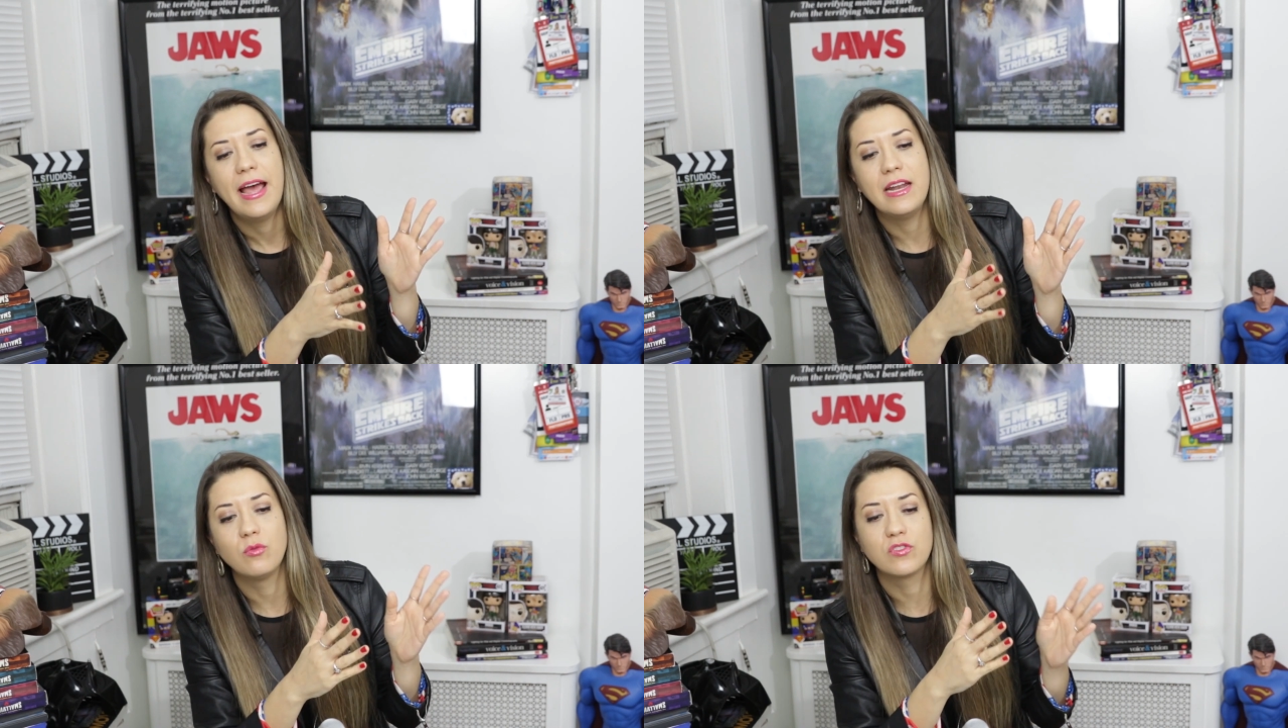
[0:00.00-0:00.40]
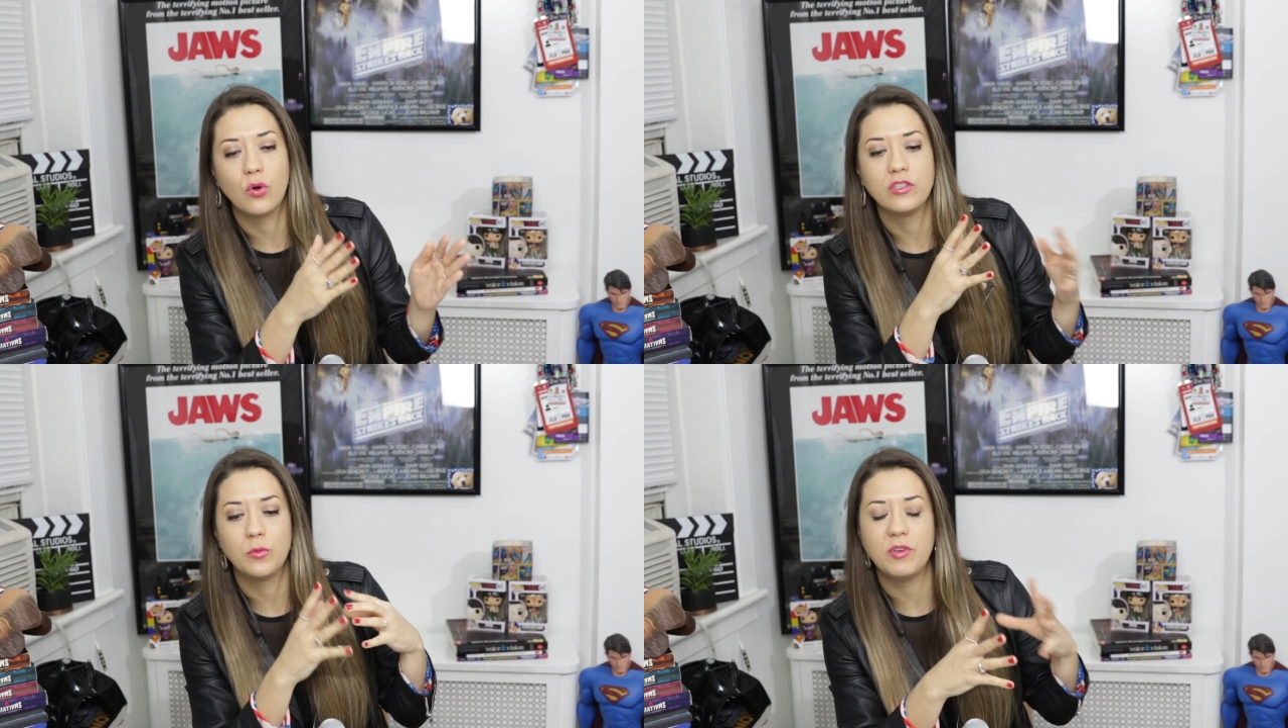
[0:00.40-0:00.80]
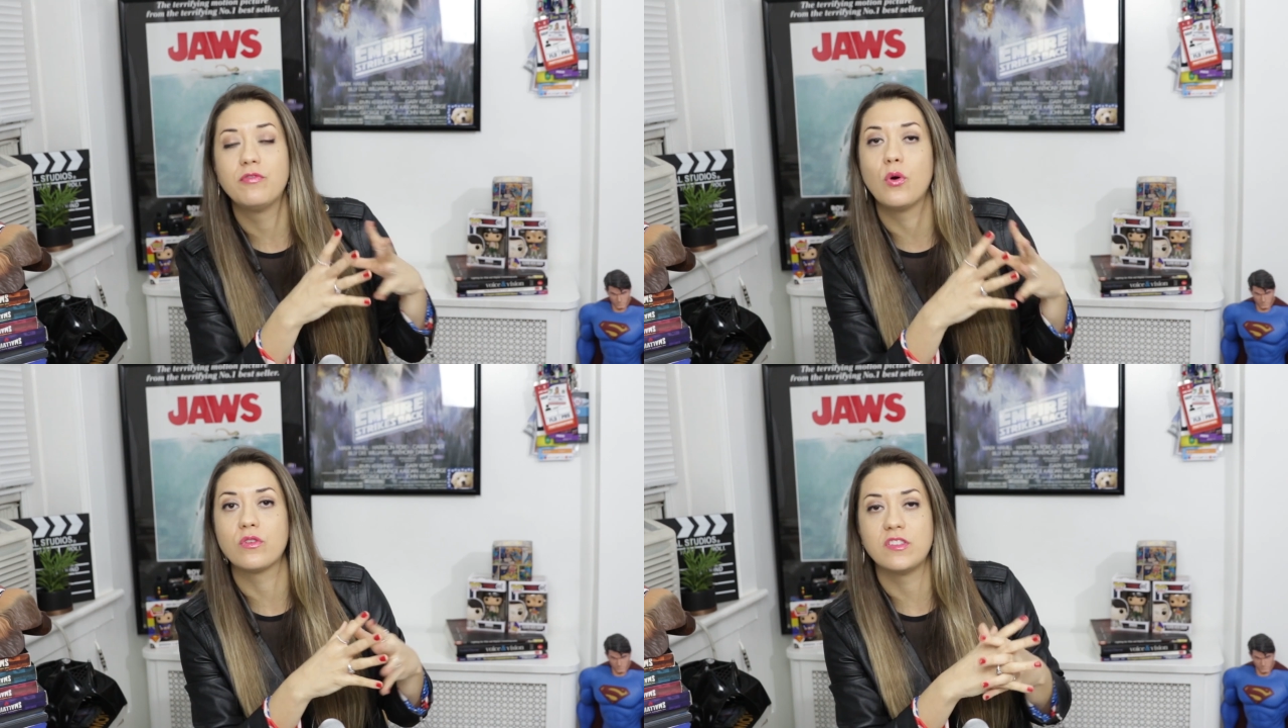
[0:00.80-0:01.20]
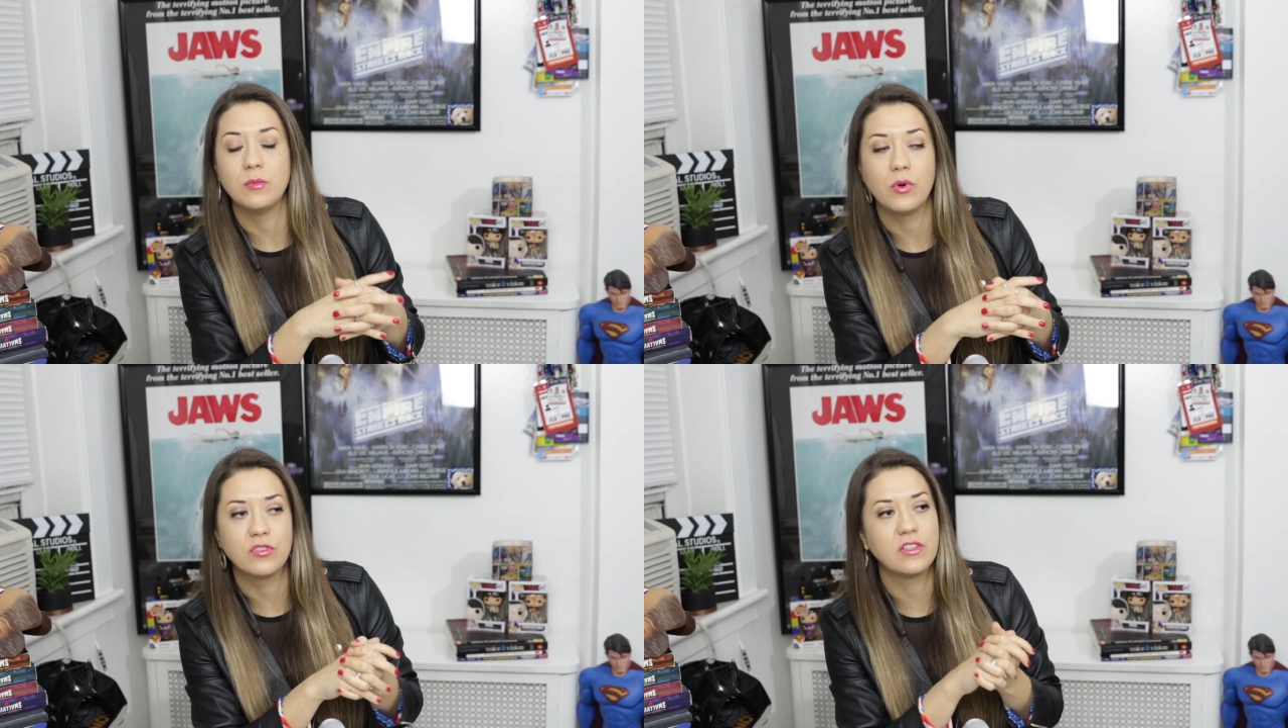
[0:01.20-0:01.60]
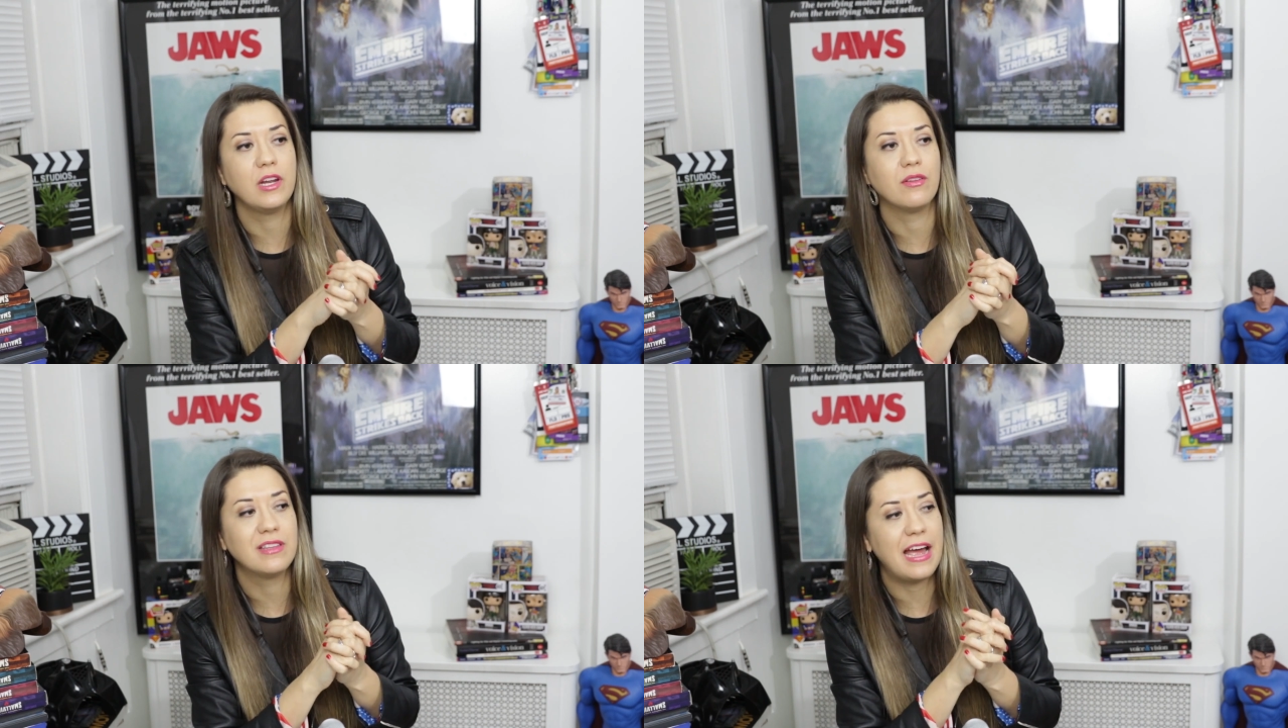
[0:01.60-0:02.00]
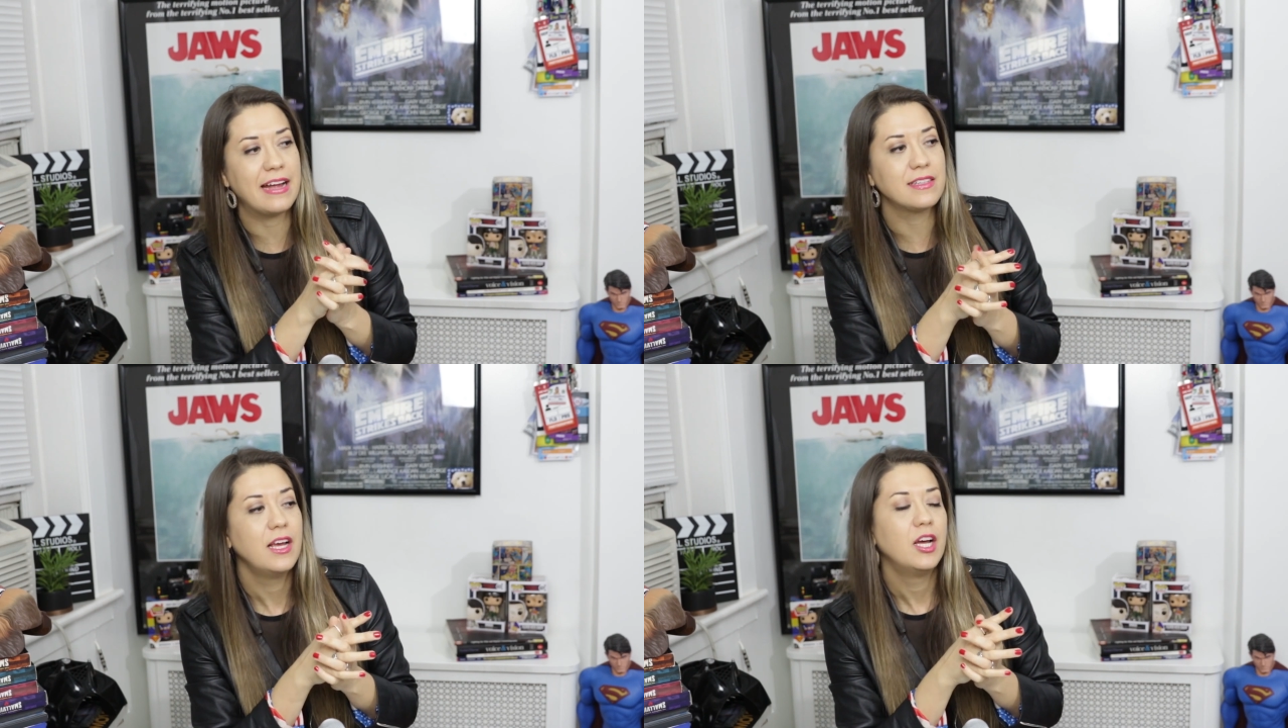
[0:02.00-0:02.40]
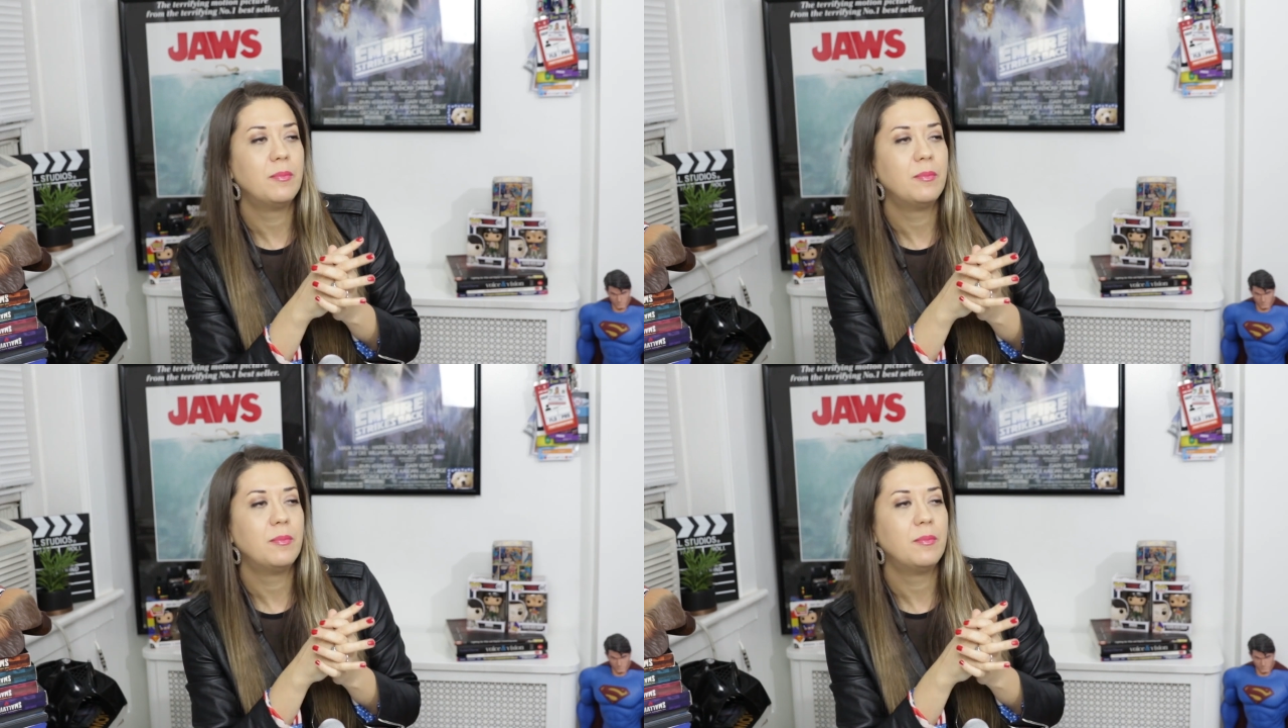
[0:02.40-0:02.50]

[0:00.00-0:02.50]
and it was going to be focusing mostly on that,